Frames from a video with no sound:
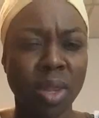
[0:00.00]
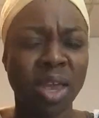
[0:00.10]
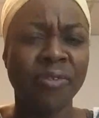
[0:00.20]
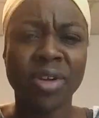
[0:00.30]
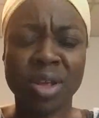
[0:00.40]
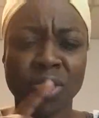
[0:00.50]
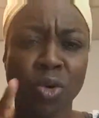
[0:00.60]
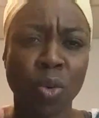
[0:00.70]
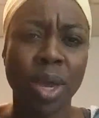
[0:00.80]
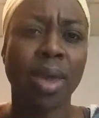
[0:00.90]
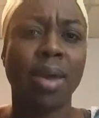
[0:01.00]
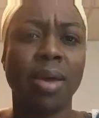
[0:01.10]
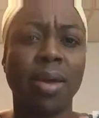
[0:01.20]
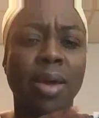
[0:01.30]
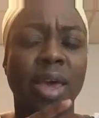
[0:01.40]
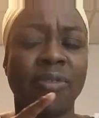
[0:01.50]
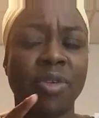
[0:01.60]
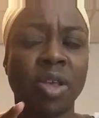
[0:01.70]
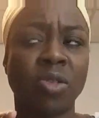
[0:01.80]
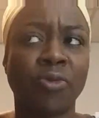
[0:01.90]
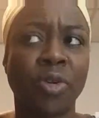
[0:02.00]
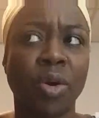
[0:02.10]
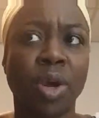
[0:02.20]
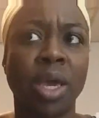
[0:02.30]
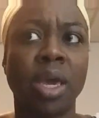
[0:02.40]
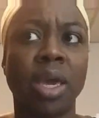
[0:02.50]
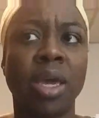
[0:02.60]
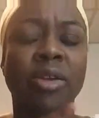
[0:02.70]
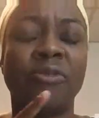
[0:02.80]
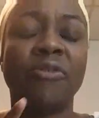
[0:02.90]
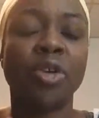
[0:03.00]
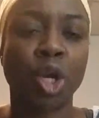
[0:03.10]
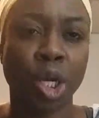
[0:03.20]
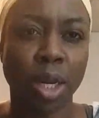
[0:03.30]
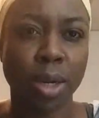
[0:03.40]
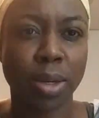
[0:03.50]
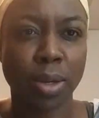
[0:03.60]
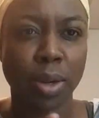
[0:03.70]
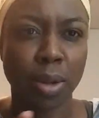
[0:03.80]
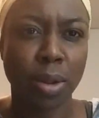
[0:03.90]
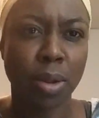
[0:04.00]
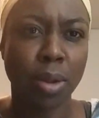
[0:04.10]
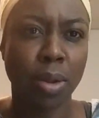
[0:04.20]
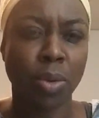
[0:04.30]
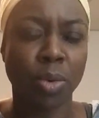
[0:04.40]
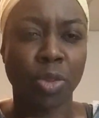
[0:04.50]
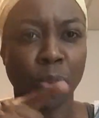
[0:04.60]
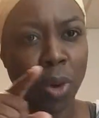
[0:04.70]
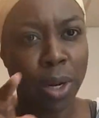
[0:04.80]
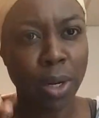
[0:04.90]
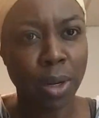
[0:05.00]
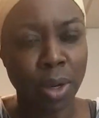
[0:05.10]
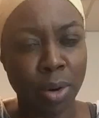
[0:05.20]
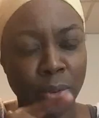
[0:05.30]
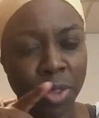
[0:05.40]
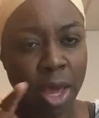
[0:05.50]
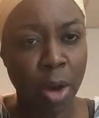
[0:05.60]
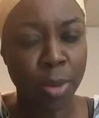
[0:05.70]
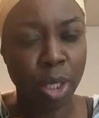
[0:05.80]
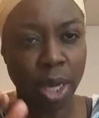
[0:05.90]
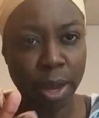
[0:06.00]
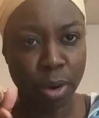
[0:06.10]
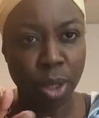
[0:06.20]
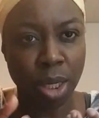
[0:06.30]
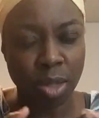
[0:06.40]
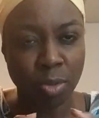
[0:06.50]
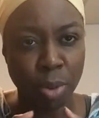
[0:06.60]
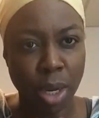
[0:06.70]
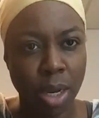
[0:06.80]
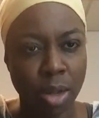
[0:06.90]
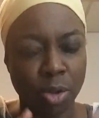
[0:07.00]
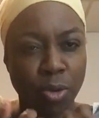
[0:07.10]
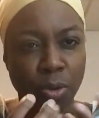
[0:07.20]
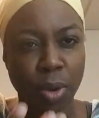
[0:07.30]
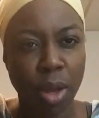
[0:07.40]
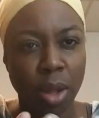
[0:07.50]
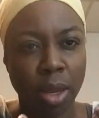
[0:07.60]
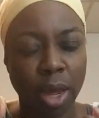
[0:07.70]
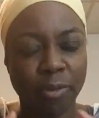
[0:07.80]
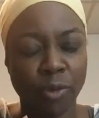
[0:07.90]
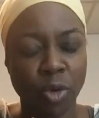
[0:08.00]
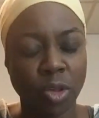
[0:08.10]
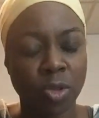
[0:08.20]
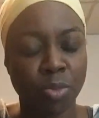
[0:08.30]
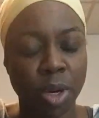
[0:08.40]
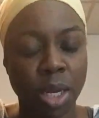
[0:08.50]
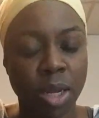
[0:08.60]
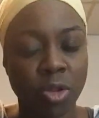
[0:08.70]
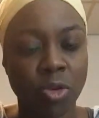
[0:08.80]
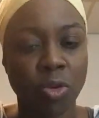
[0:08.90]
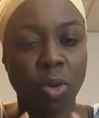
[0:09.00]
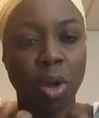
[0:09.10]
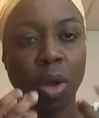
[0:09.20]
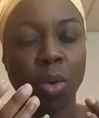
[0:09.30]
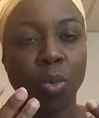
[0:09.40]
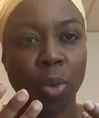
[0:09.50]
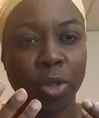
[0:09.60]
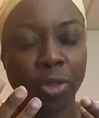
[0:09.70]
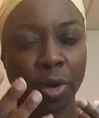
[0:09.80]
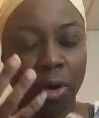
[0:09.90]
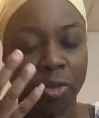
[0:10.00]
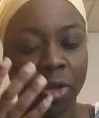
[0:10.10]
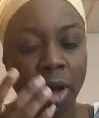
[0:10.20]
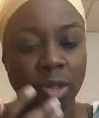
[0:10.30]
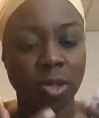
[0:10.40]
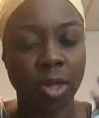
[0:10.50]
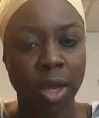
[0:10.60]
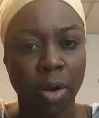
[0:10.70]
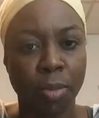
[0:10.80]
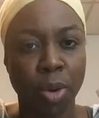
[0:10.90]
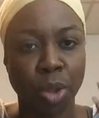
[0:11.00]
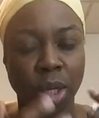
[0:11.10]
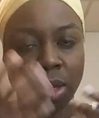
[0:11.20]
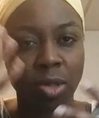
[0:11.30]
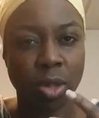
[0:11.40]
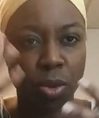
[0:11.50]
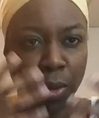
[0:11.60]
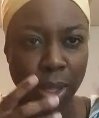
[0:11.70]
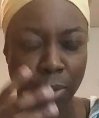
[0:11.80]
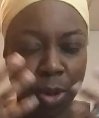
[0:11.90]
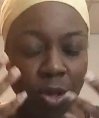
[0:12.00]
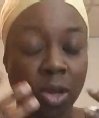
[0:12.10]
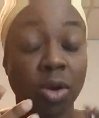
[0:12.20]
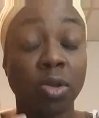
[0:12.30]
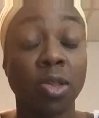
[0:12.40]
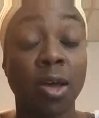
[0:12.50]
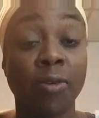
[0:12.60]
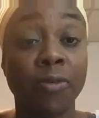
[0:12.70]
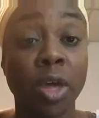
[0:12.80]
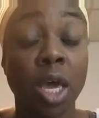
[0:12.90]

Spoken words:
if it is going, if it is very inefficient with what, with how much energy it's bringing into, life force is bringing into with our thoughts and our emotions and the way that we see ourselves.